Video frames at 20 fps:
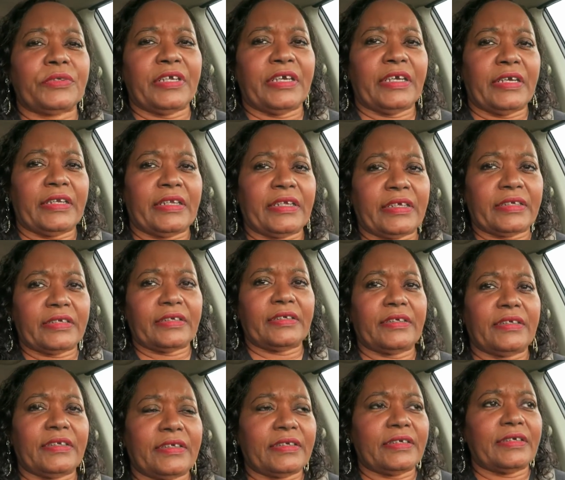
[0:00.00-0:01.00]
did it?
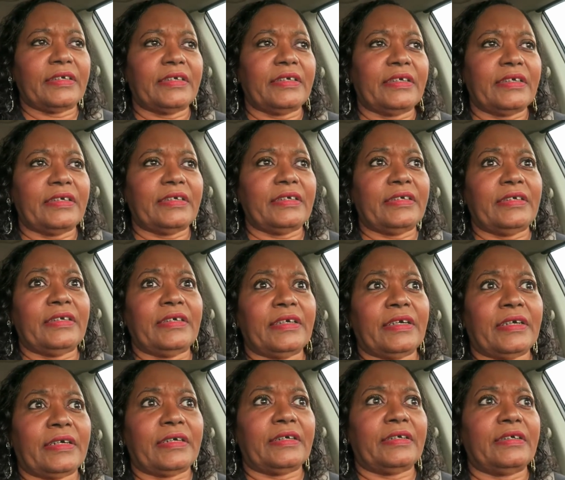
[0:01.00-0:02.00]

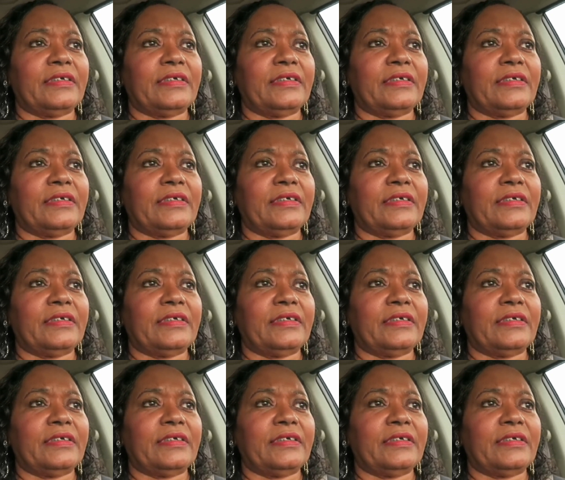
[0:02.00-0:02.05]
yeah.